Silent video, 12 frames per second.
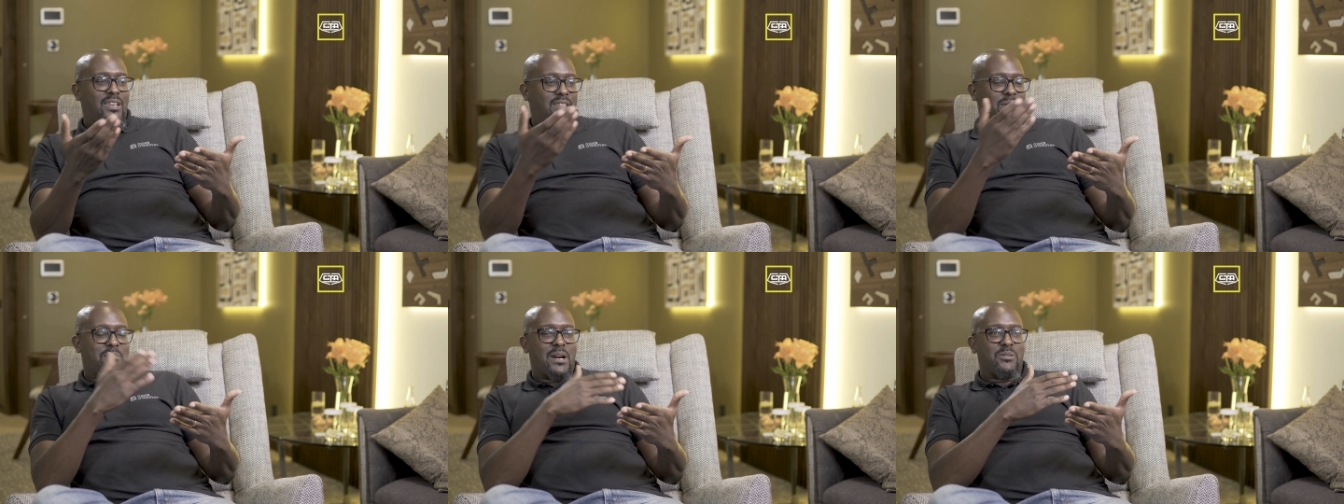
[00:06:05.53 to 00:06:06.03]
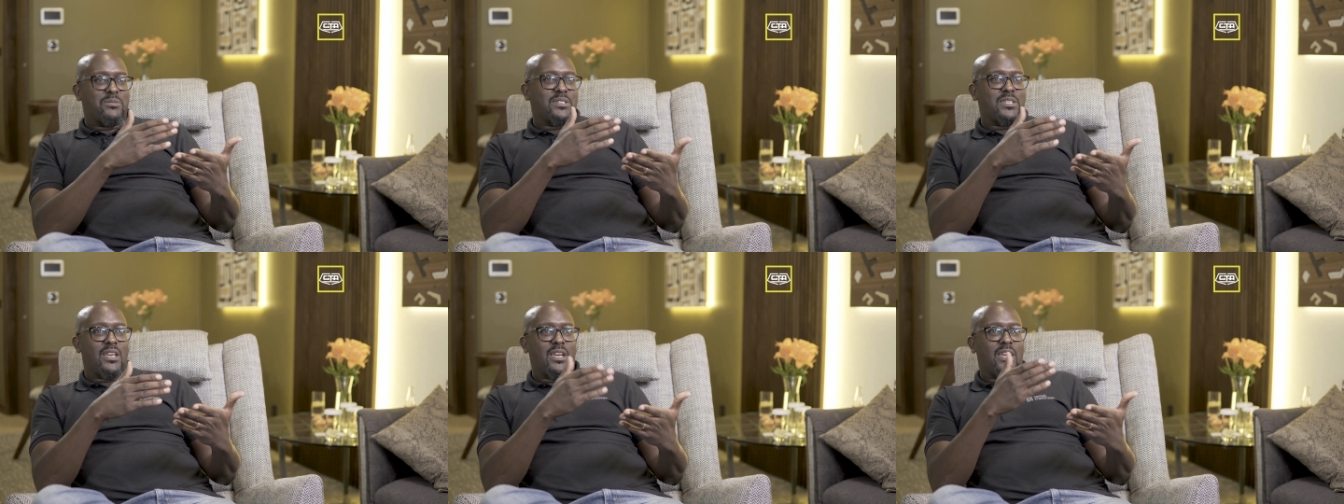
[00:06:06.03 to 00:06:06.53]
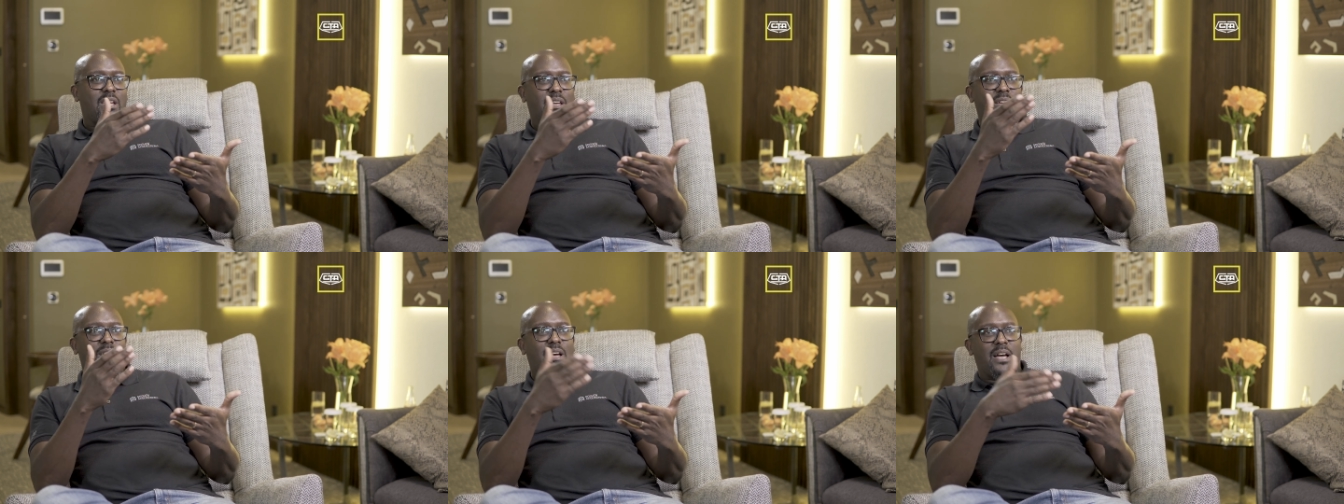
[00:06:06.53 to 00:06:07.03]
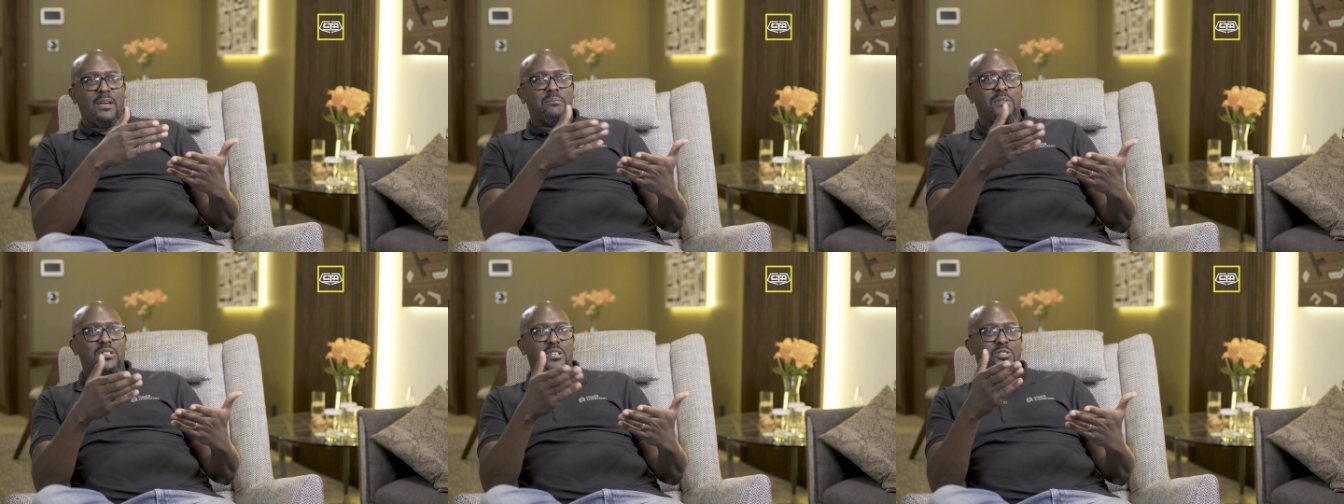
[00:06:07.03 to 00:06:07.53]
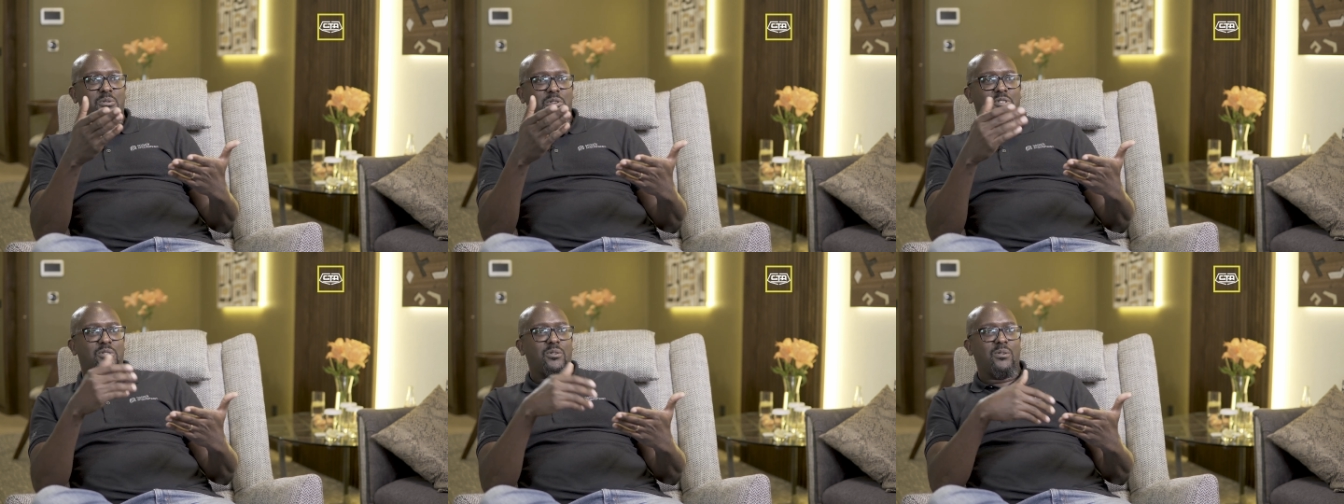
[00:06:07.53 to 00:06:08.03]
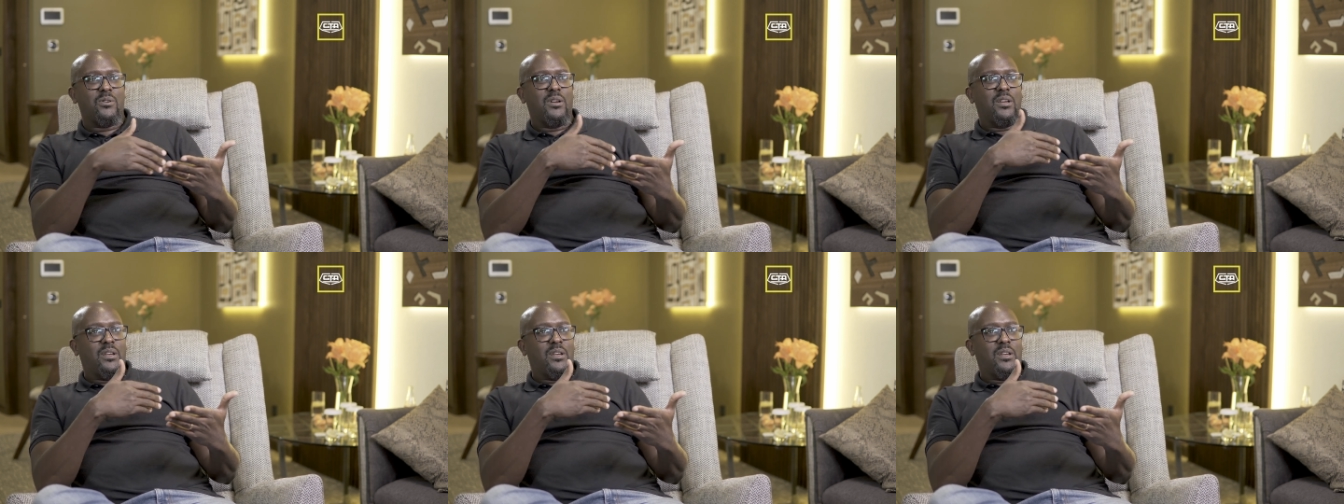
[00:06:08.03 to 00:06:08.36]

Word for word: the back would say hi mr so and so